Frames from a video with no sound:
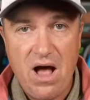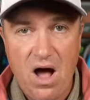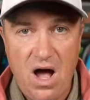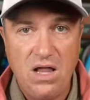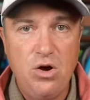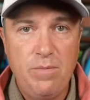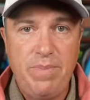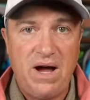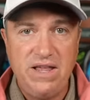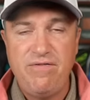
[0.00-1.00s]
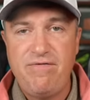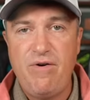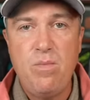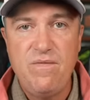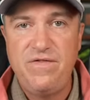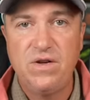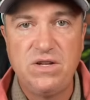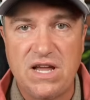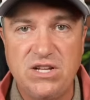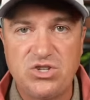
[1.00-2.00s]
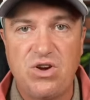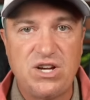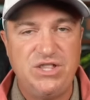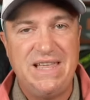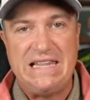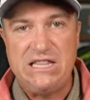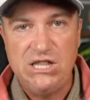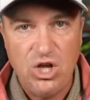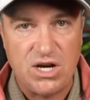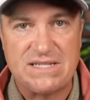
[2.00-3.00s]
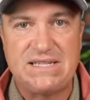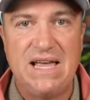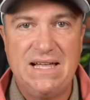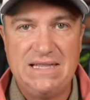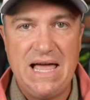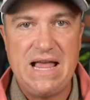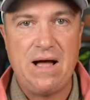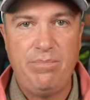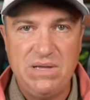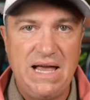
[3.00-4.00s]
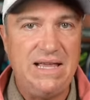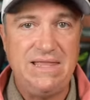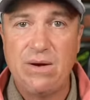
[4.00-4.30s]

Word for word: hollow body foam filled construction that looks like a blade.